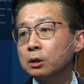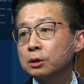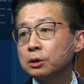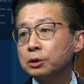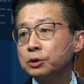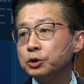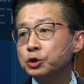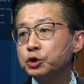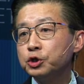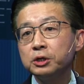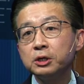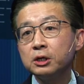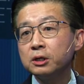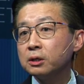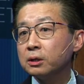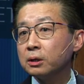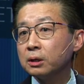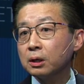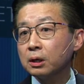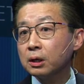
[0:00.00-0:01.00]
she
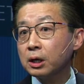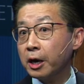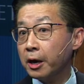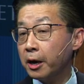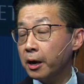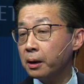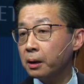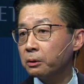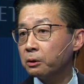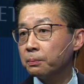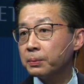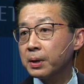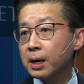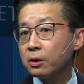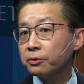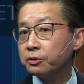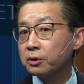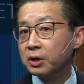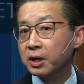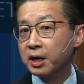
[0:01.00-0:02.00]
didn't care
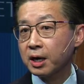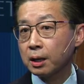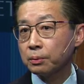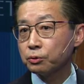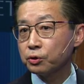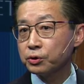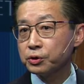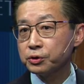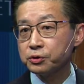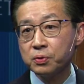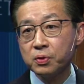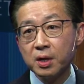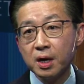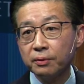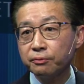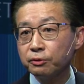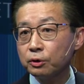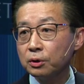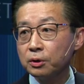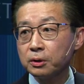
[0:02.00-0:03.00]
about the cameras,
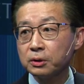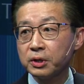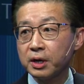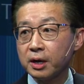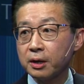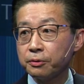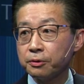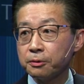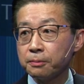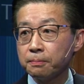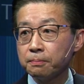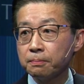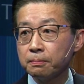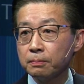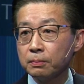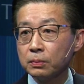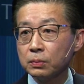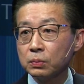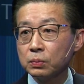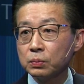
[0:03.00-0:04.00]
never looked at them.
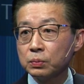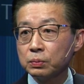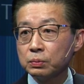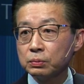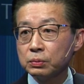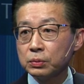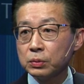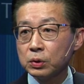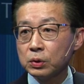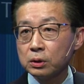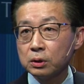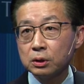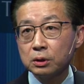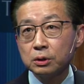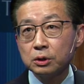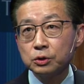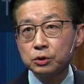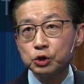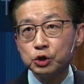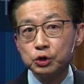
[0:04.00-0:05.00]

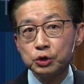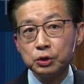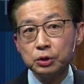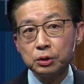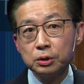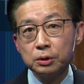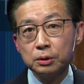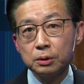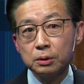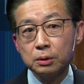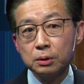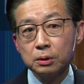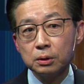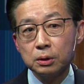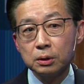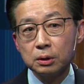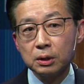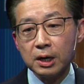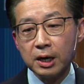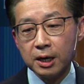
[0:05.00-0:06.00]
She
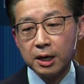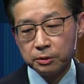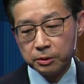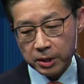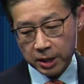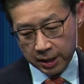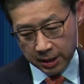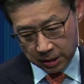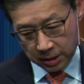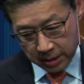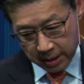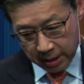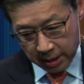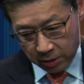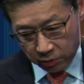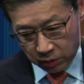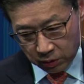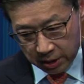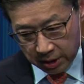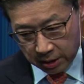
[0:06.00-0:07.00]
had her head
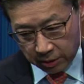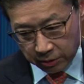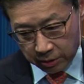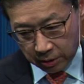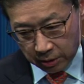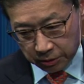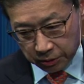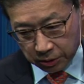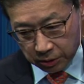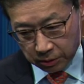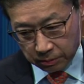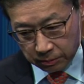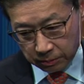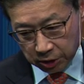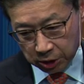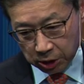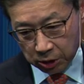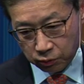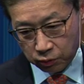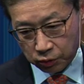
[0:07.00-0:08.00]
down like this.
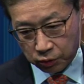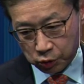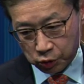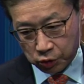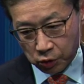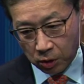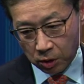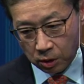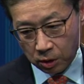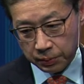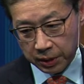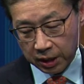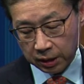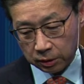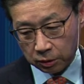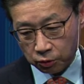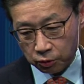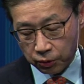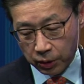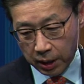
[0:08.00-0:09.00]
She would sob and
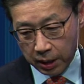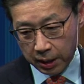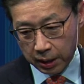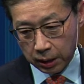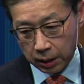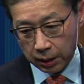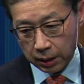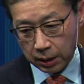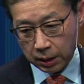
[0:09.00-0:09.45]
cry.